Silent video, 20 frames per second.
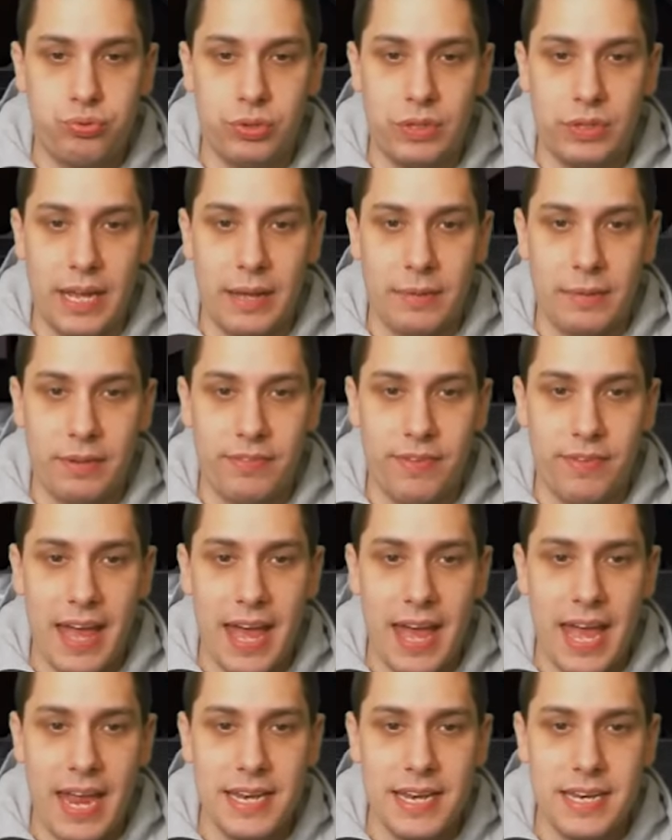Leon
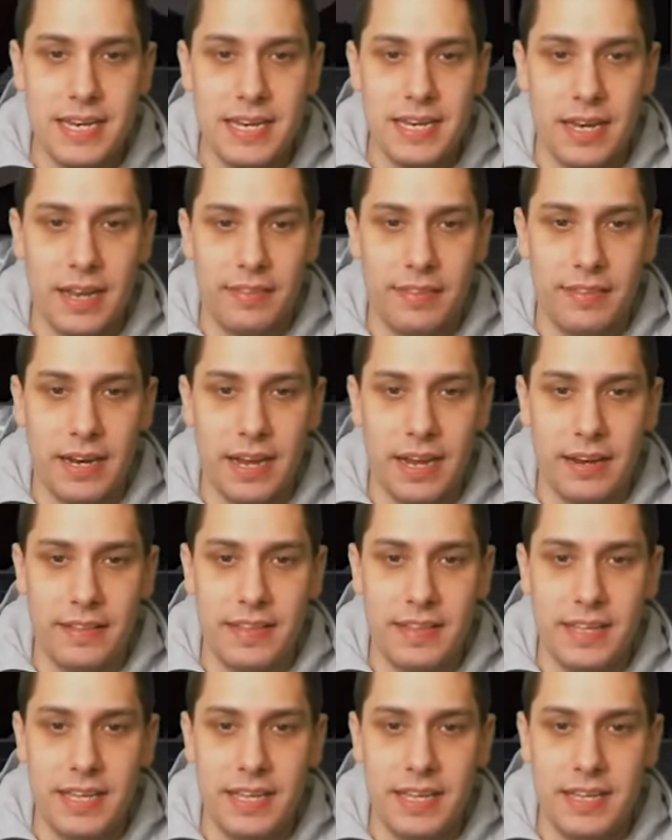McFadden. Nothing out
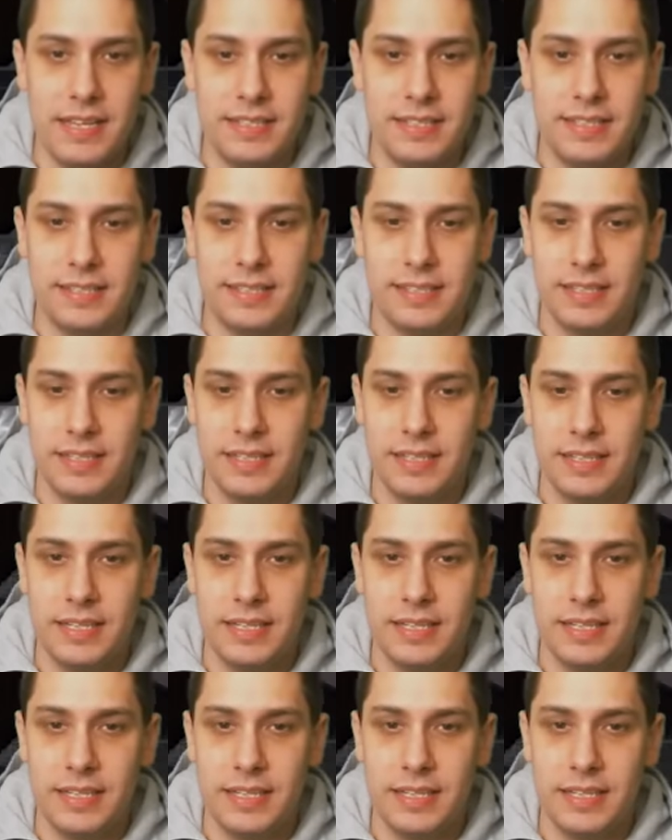of these.